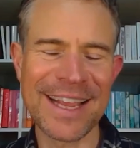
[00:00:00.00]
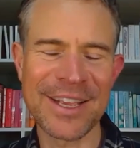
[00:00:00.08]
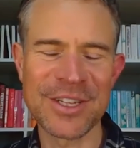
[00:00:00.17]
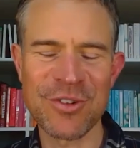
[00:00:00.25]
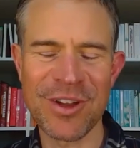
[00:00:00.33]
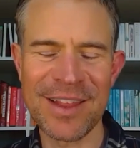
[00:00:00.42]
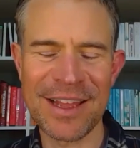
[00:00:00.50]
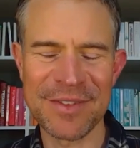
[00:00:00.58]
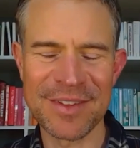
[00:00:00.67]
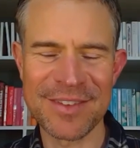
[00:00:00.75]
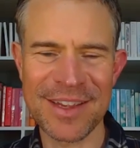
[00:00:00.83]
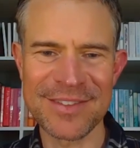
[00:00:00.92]
they could try that
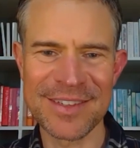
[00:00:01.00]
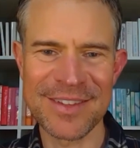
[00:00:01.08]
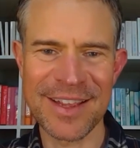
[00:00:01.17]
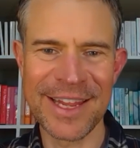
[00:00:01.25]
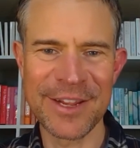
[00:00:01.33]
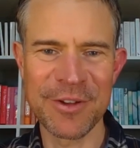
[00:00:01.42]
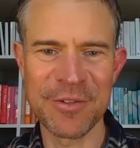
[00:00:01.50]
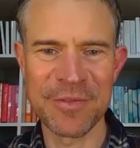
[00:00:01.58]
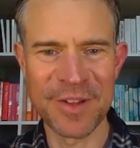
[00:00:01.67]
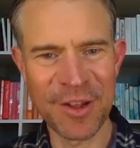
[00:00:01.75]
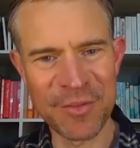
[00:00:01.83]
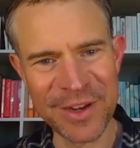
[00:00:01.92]
fantastic technique of
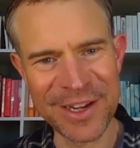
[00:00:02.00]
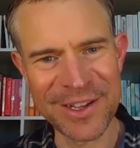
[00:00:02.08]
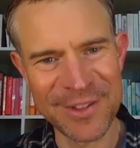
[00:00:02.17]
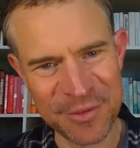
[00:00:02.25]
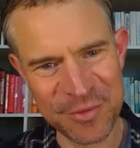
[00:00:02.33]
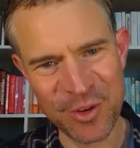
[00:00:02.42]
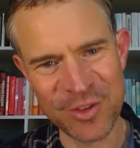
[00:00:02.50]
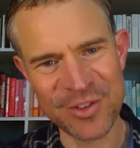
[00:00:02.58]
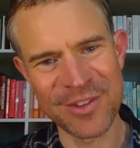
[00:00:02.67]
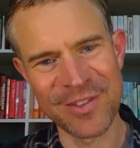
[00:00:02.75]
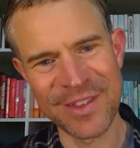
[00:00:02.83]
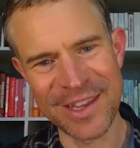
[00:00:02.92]
loving the
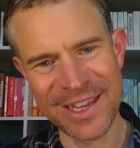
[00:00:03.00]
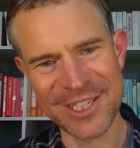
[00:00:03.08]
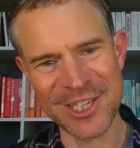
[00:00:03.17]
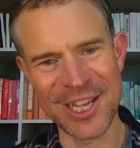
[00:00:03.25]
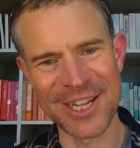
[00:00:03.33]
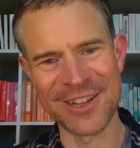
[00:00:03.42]
foot and the shin.